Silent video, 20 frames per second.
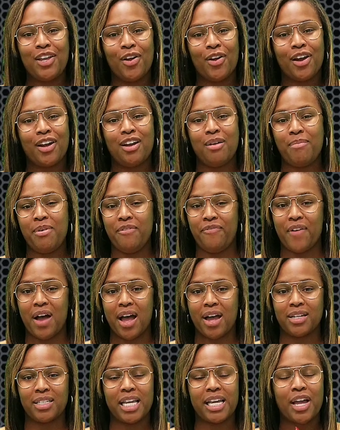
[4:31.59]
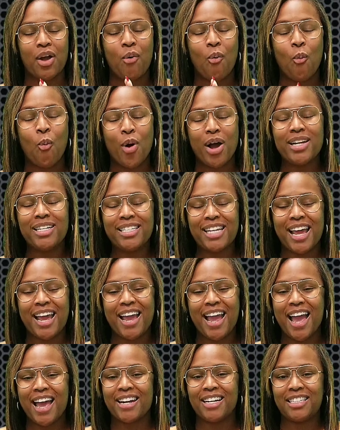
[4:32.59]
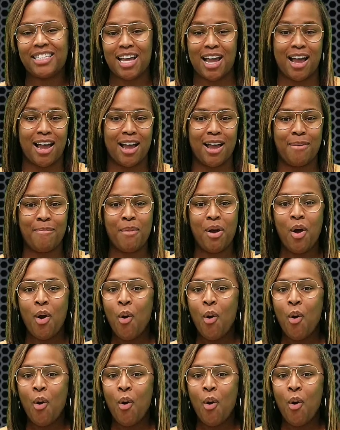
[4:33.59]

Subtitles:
You're gonna be fine. Take it one day at a time,